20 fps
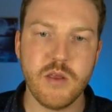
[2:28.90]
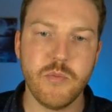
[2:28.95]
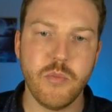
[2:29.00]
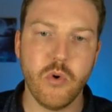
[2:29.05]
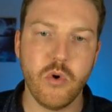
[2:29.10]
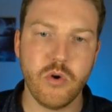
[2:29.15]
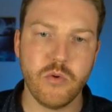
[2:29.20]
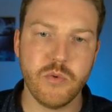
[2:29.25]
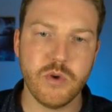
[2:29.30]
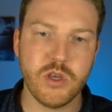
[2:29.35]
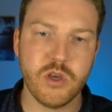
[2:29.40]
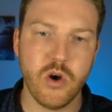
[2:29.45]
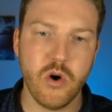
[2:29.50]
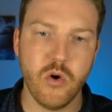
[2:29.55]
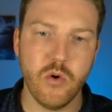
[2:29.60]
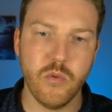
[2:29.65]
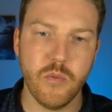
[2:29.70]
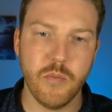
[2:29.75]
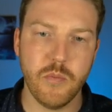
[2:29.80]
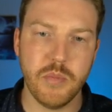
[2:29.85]
point we
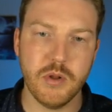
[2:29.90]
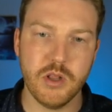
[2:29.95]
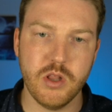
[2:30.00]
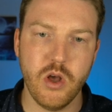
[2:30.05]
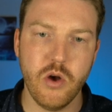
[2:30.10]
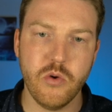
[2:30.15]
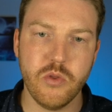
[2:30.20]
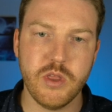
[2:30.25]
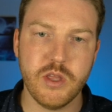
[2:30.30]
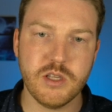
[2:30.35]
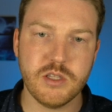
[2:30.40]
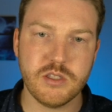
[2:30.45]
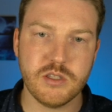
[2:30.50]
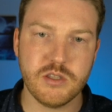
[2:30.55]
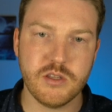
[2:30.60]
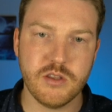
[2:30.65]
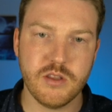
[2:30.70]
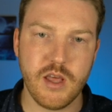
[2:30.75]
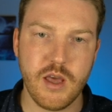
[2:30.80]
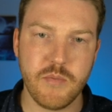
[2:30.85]
go below
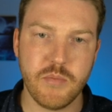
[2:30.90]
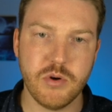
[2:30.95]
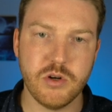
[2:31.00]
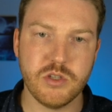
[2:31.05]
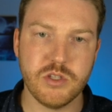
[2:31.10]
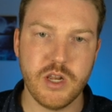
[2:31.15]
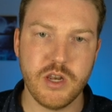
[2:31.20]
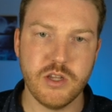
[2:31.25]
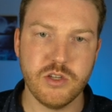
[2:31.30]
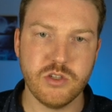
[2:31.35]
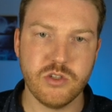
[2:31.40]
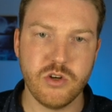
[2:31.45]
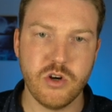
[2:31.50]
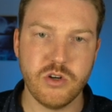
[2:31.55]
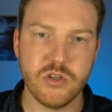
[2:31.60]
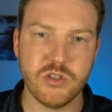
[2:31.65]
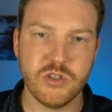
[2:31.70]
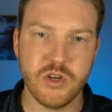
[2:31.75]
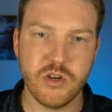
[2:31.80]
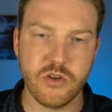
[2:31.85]
this, that percentage
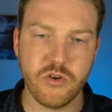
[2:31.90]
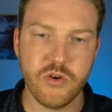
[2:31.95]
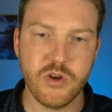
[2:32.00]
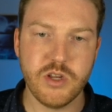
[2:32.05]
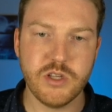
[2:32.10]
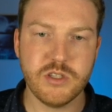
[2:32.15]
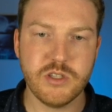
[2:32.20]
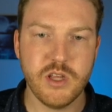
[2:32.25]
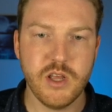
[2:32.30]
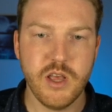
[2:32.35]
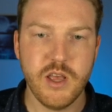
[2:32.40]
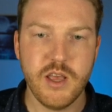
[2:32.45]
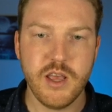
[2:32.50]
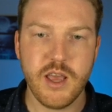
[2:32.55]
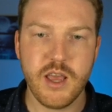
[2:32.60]
starts to decrease.